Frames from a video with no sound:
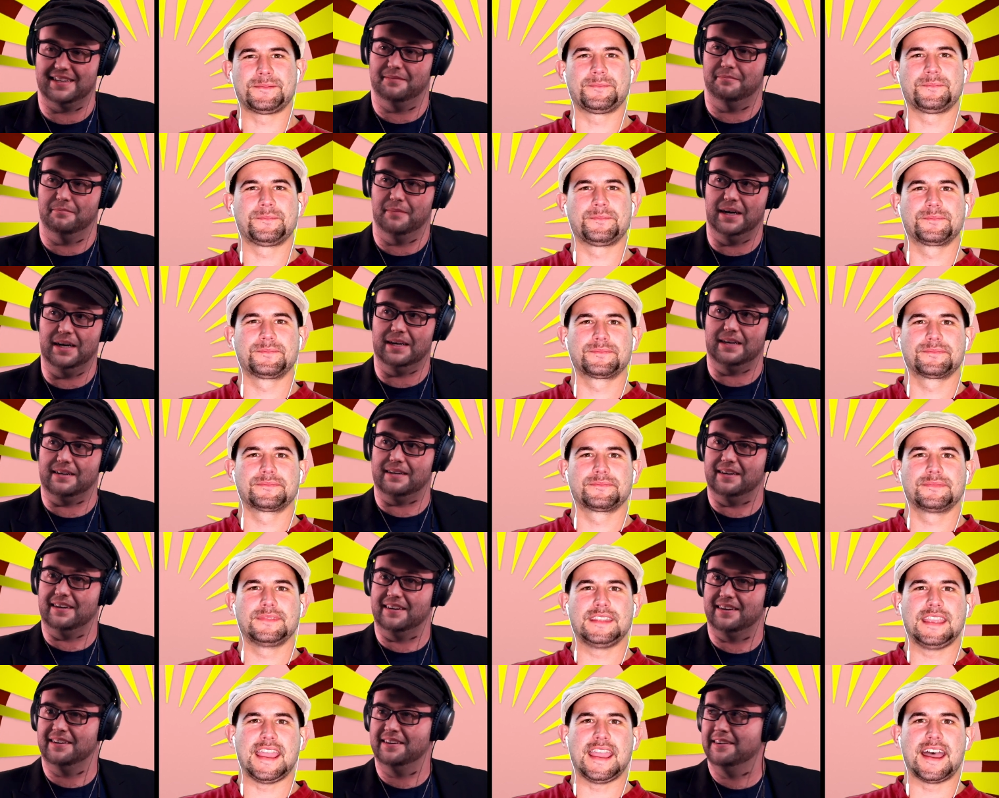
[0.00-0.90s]
Speaker 1: a
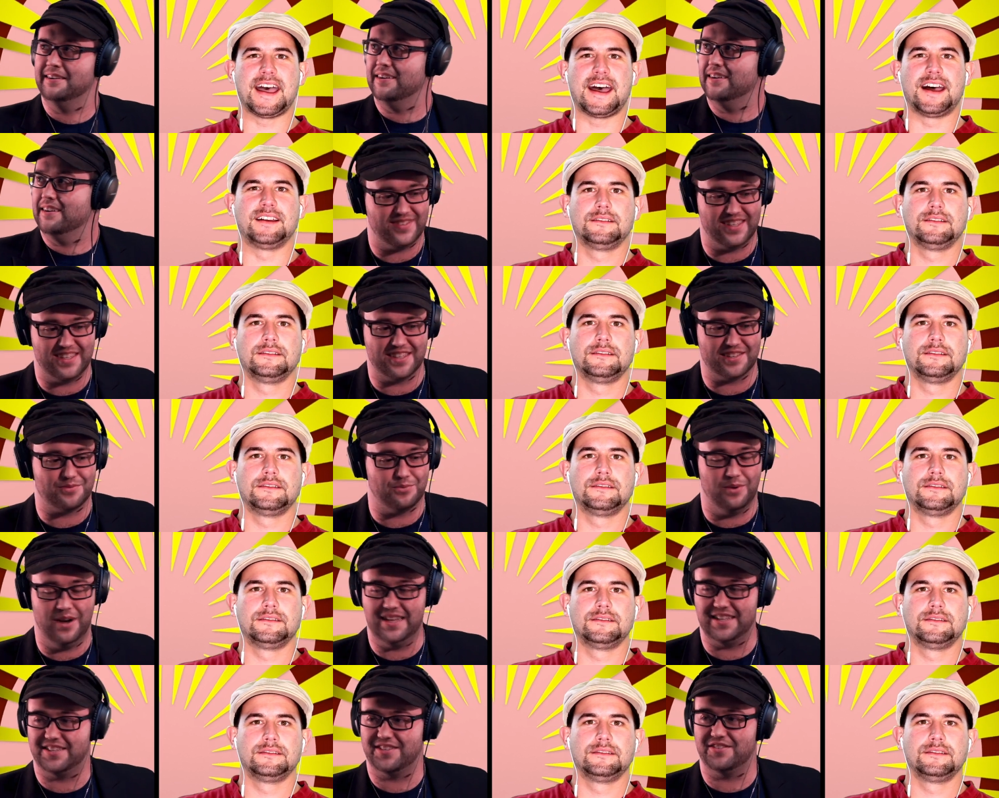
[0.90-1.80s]
murder. Yeah. It
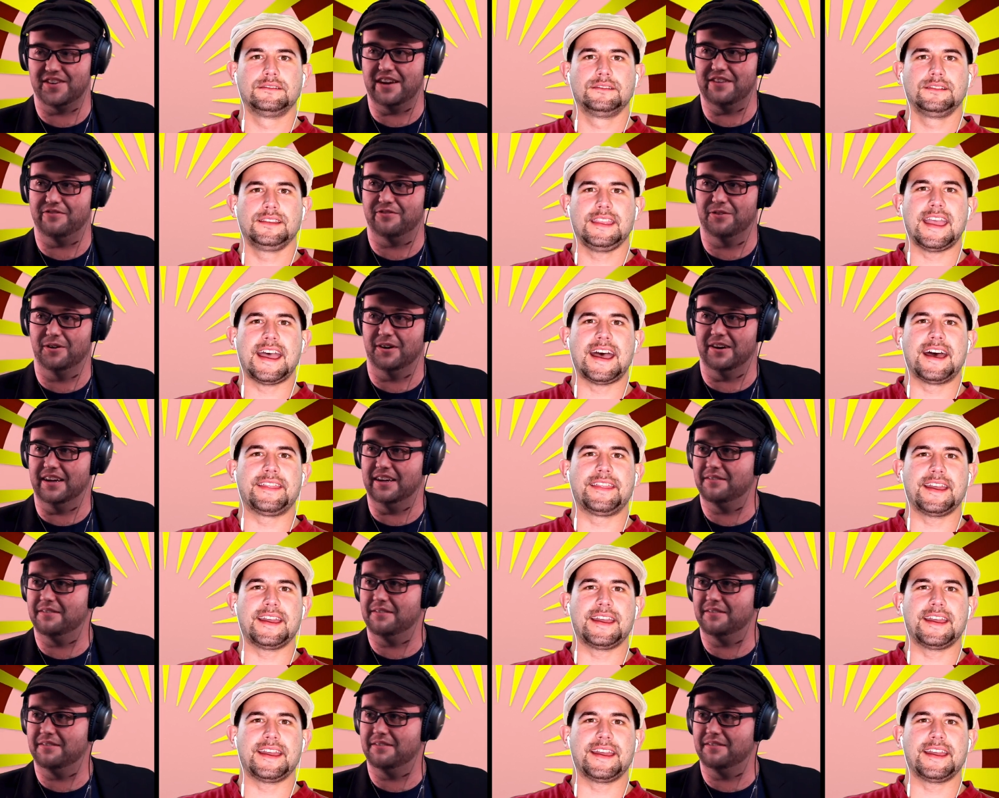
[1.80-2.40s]
just went straight yeah, for Yeah,